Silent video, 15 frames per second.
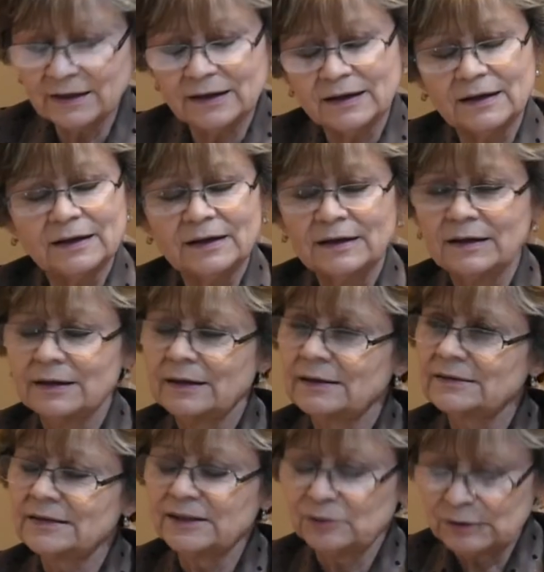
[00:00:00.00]
or the real
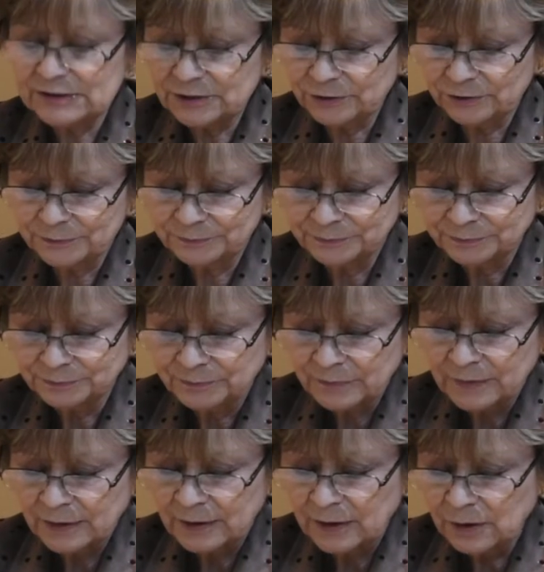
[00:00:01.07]
situation.
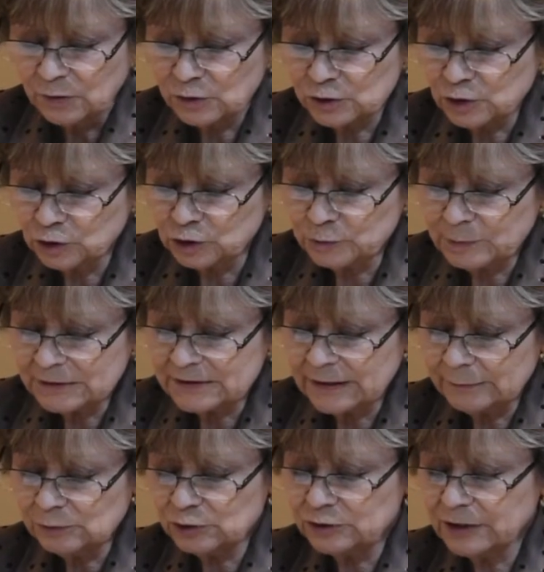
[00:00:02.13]
We think
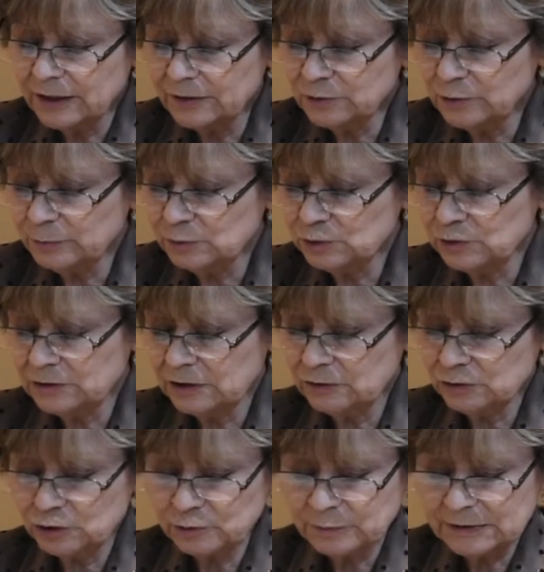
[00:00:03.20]
so much, and
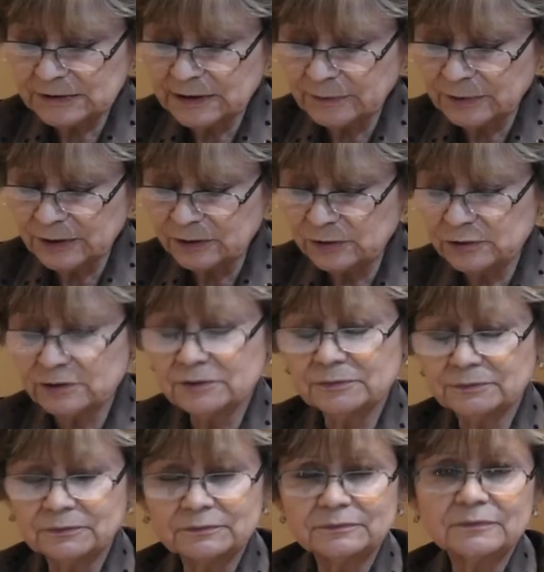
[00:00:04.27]
many of our thoughts,
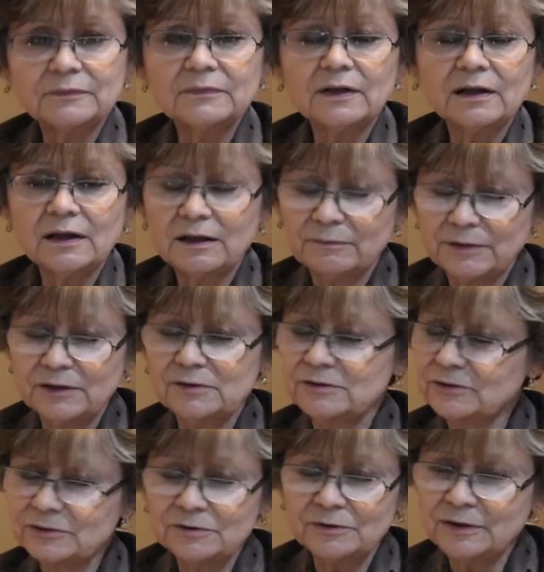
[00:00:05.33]
beloved, are not
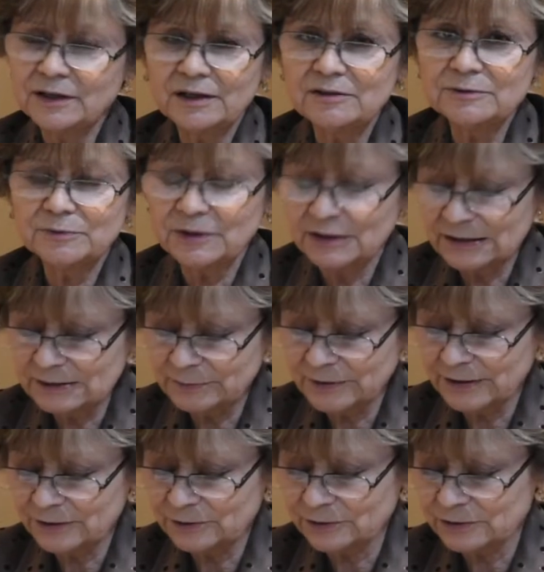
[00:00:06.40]
led by the Holy
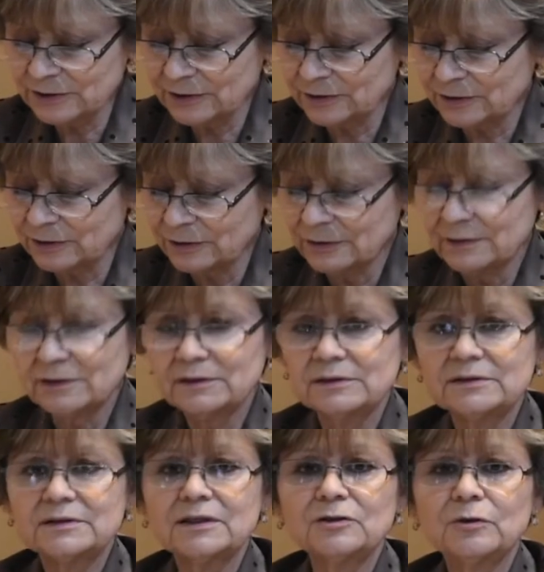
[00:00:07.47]
Spirit,
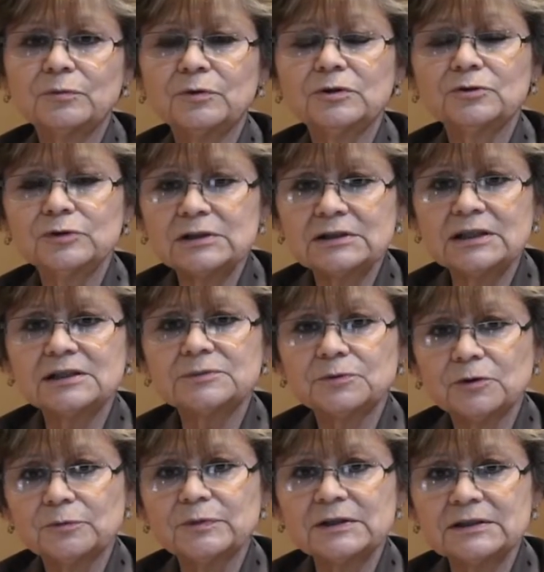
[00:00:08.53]
but by our
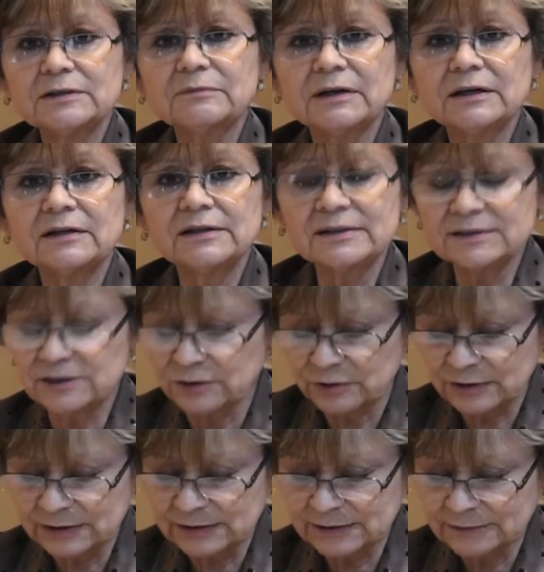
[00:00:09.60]
own
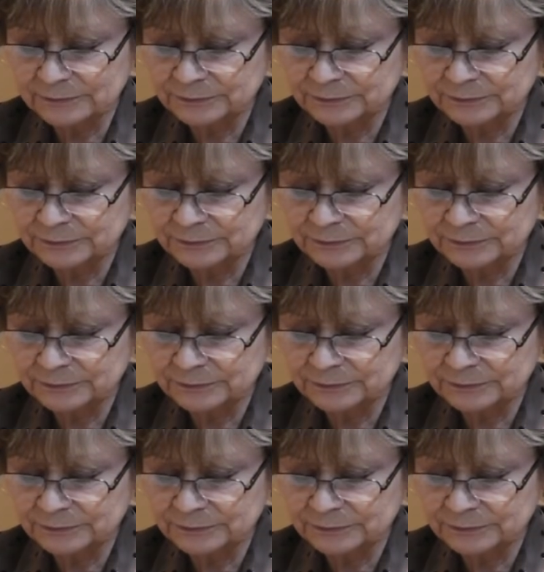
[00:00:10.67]
imaginations.